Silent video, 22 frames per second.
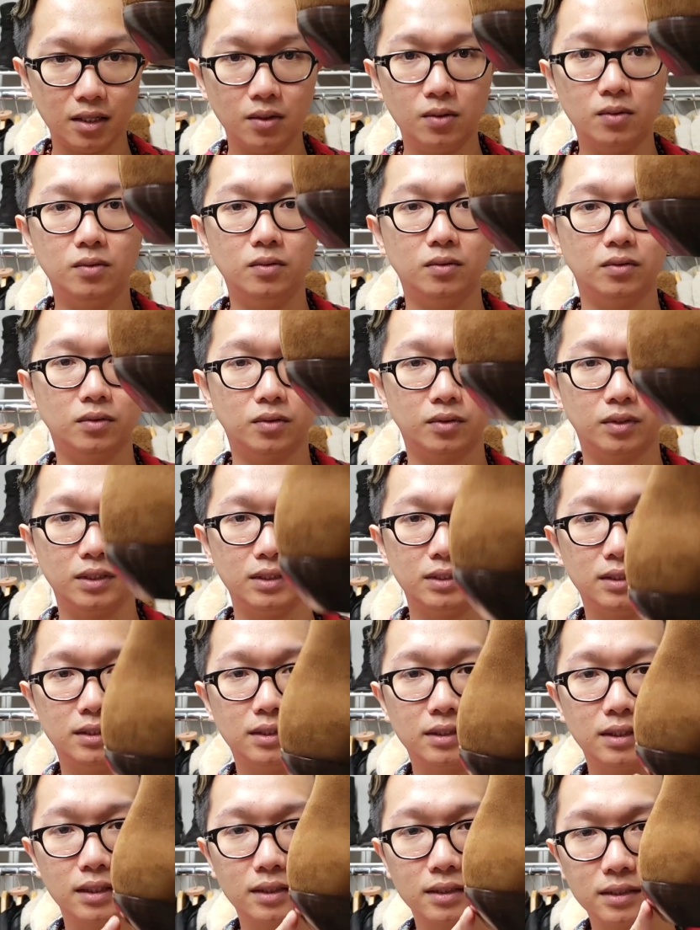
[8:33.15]
heel, so this
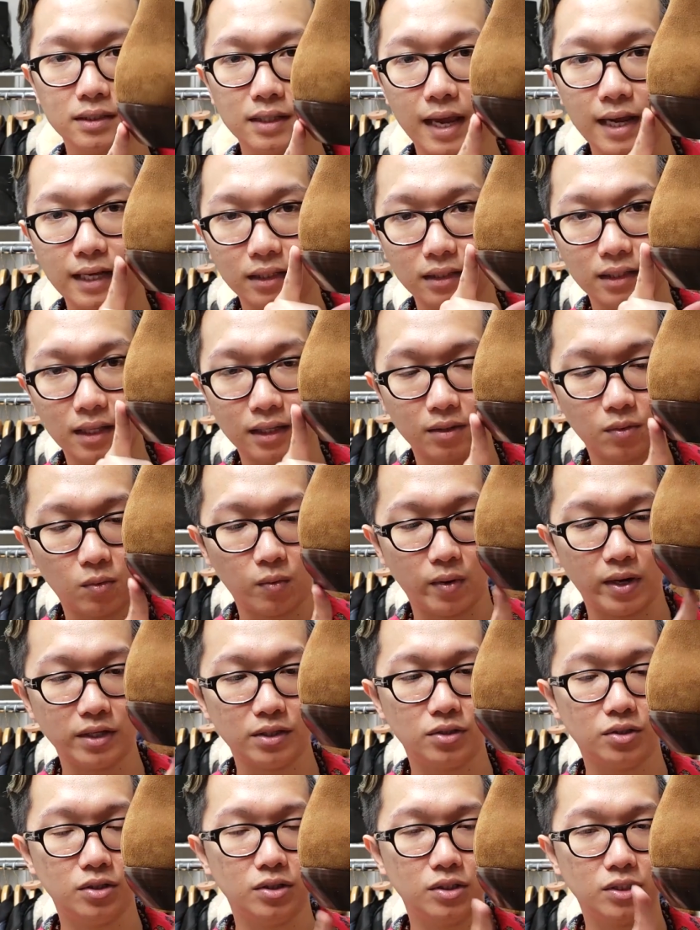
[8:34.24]
is exactly like a
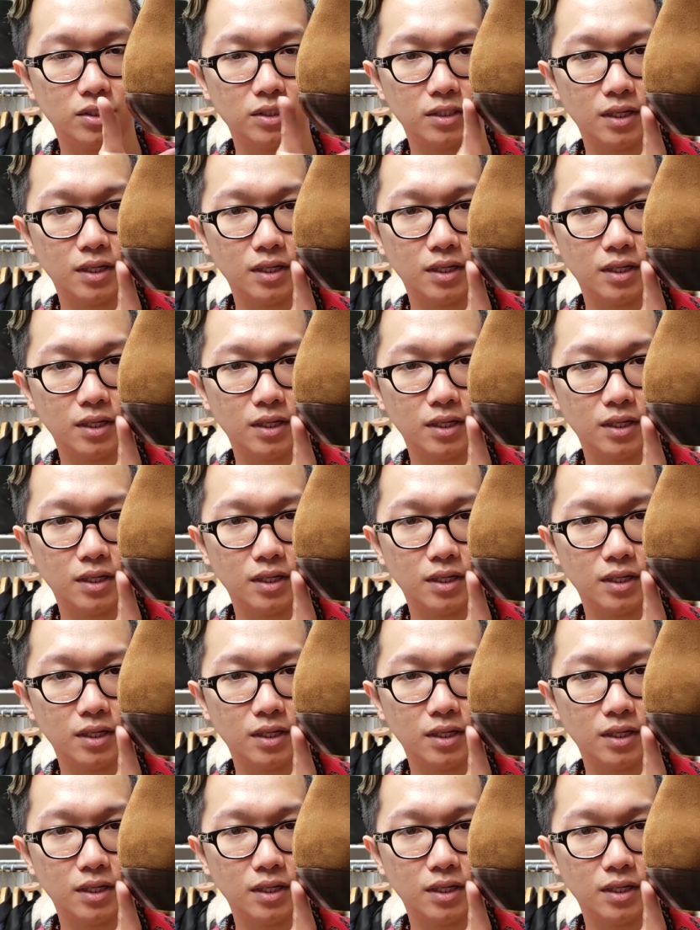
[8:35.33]
Western